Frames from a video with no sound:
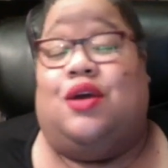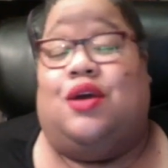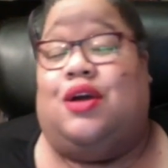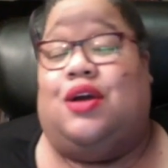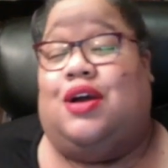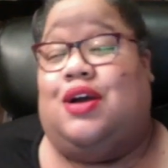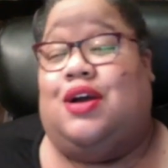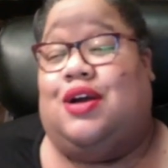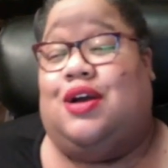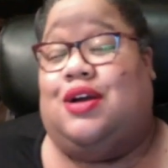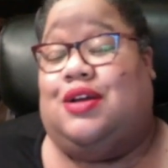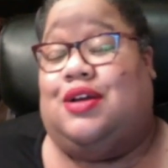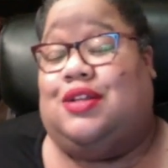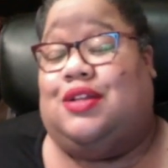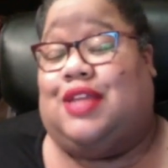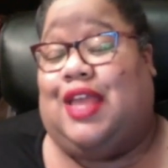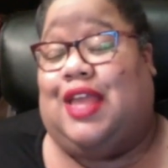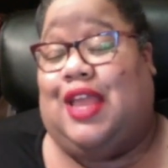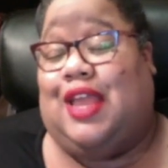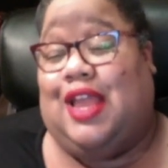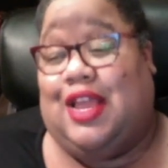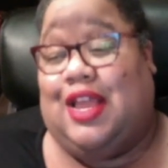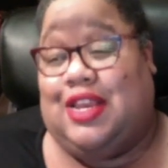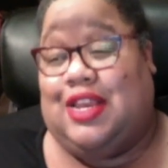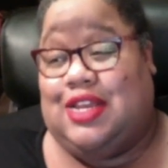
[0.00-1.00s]
uh
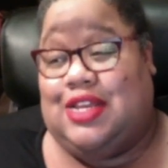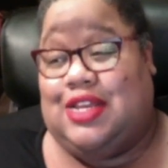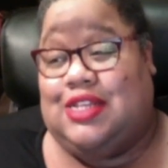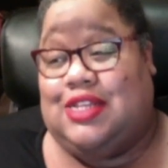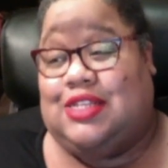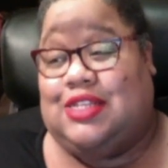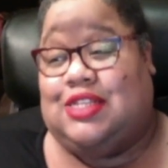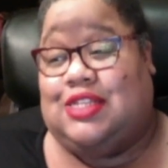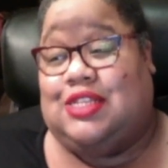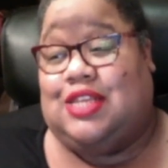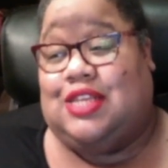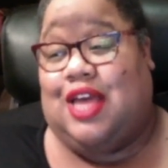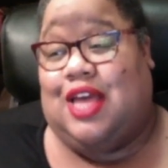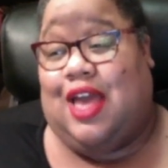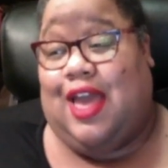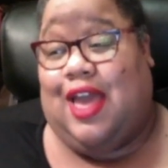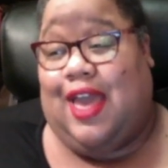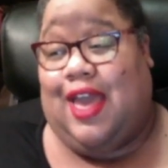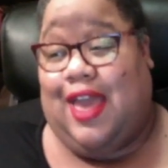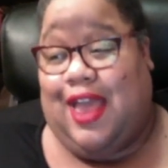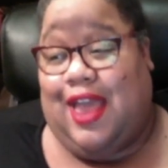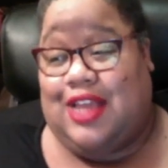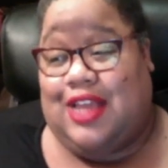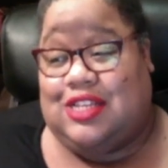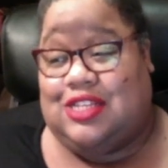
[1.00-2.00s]
Candace,
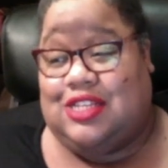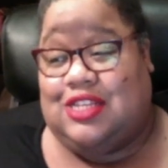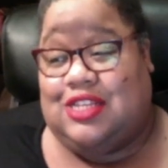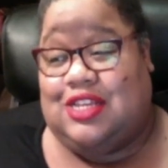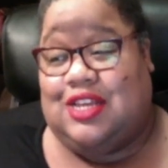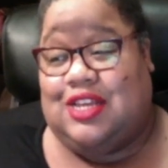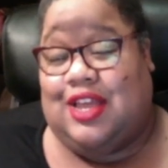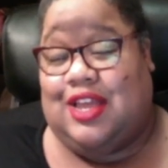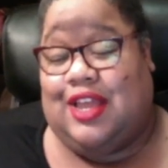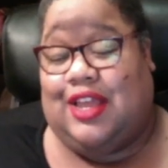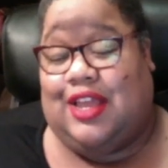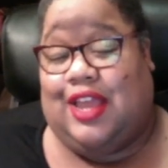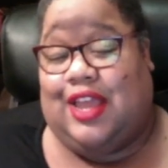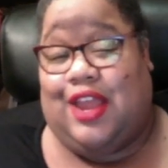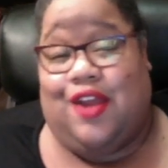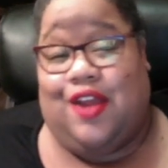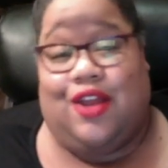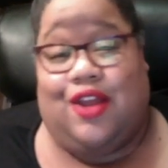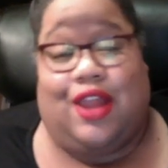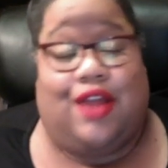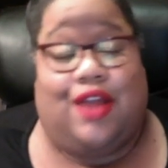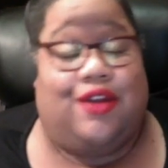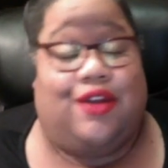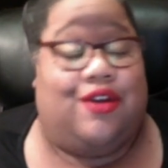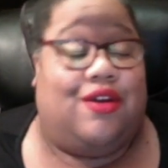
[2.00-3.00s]
Ashley, and
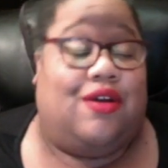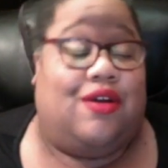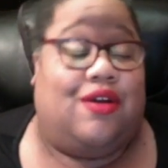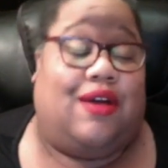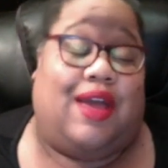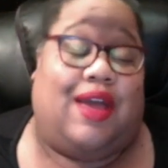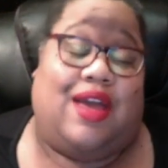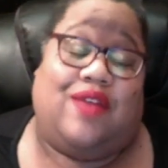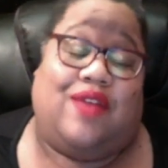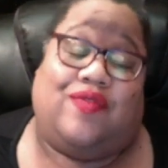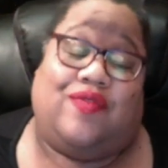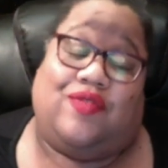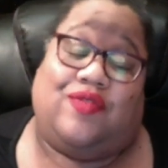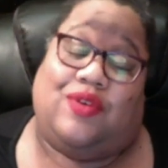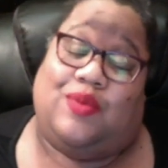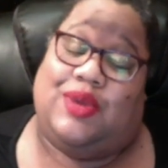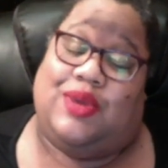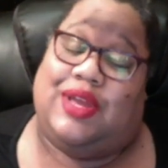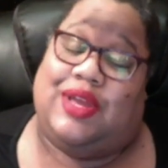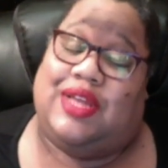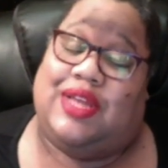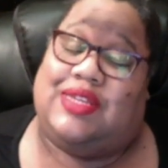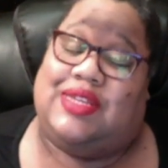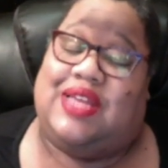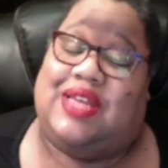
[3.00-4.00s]
Karen like, "Girl, have fun.
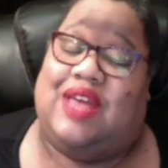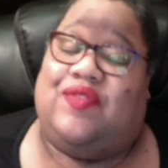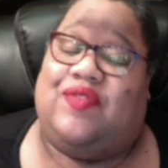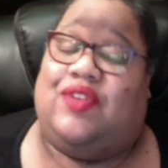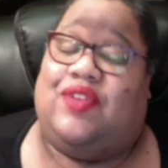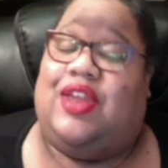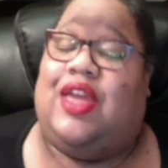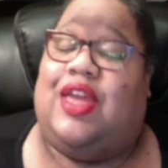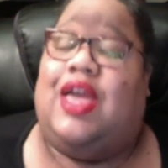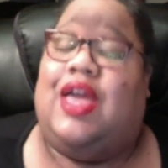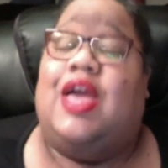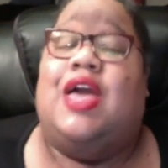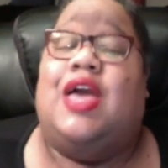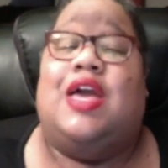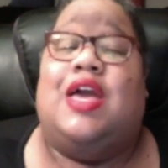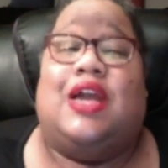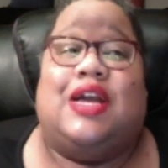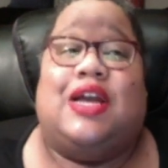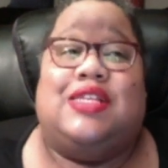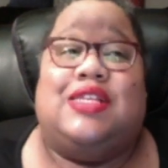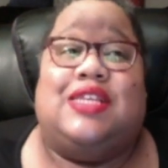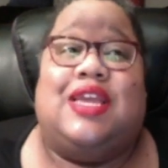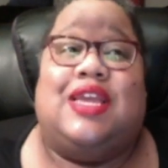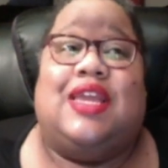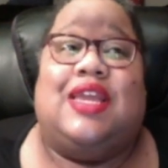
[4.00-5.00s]
We ain't got time for that."
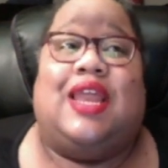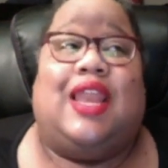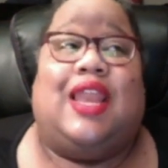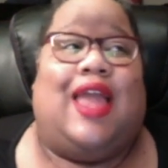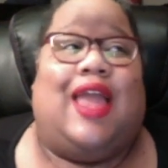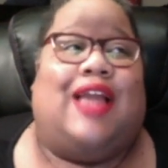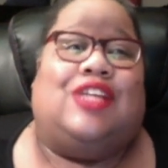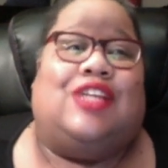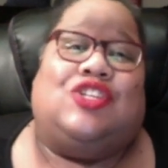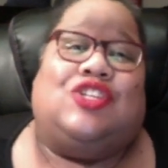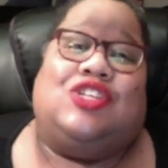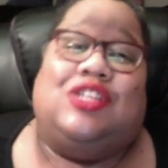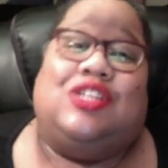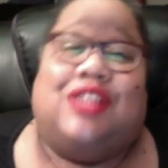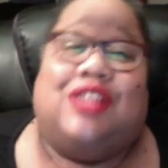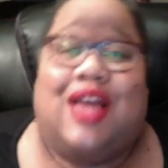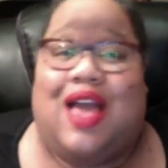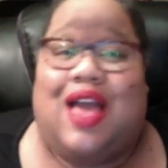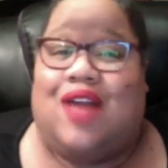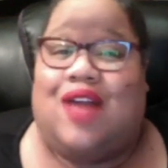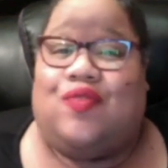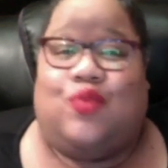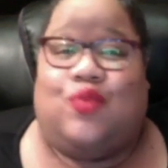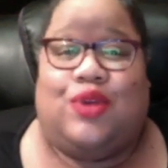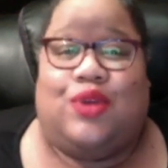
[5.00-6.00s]
Cause again, they're like, she
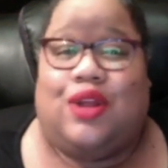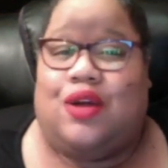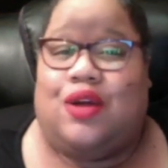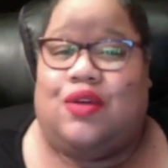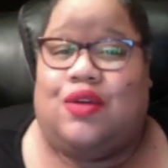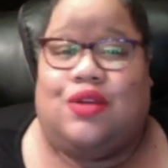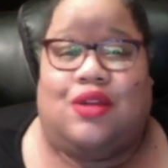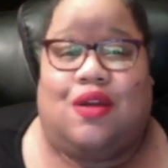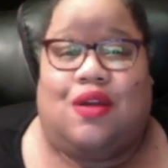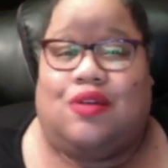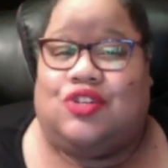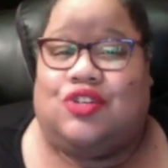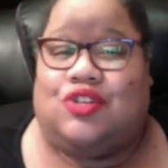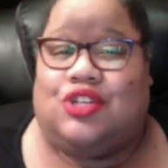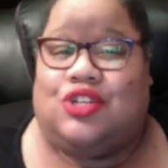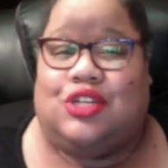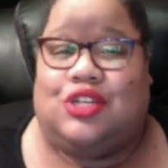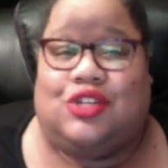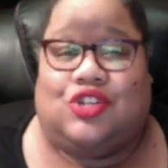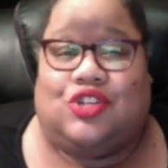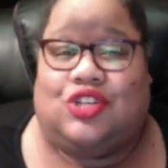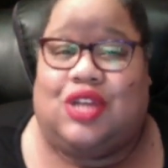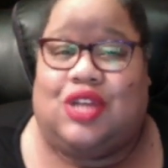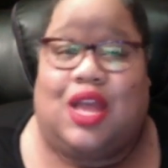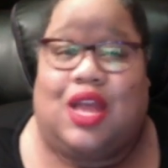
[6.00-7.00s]
left. We don't, you know, she
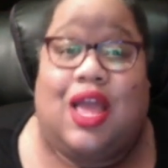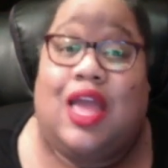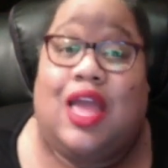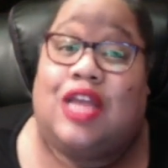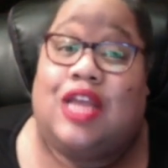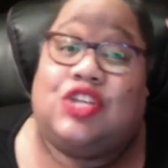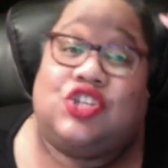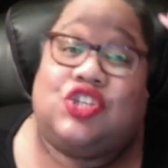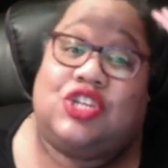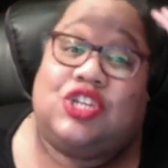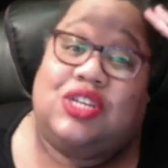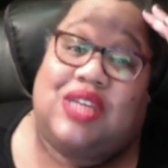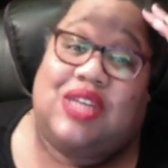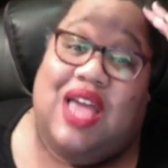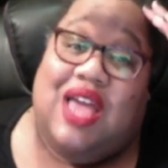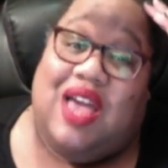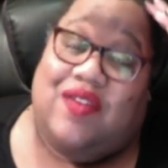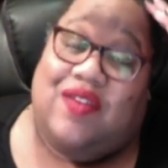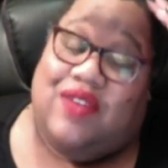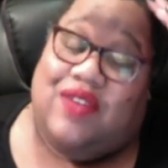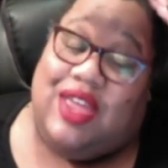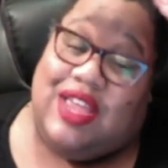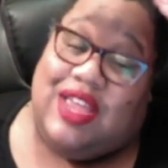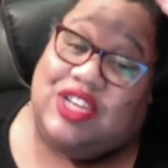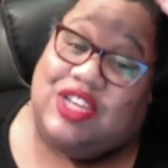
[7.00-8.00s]
she she
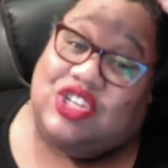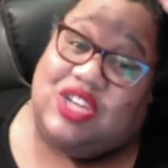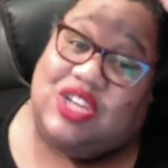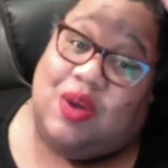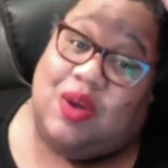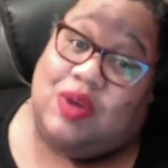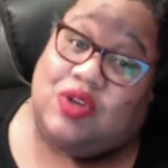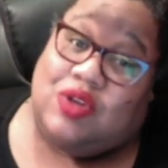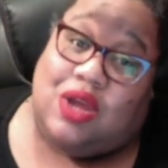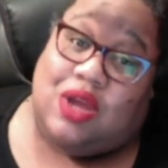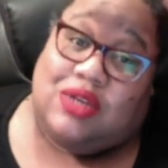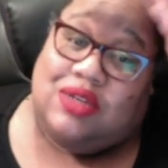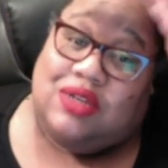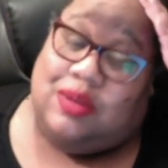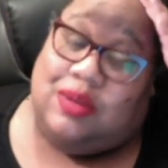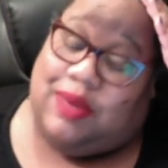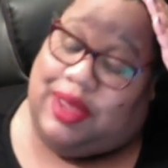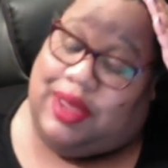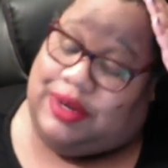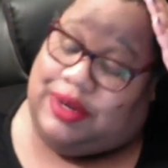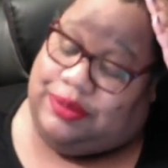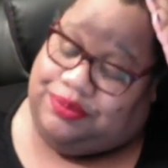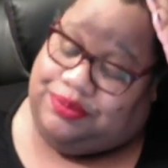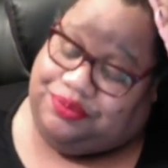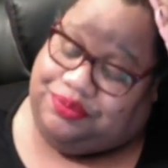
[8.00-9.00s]
left and she don't talk to nobody.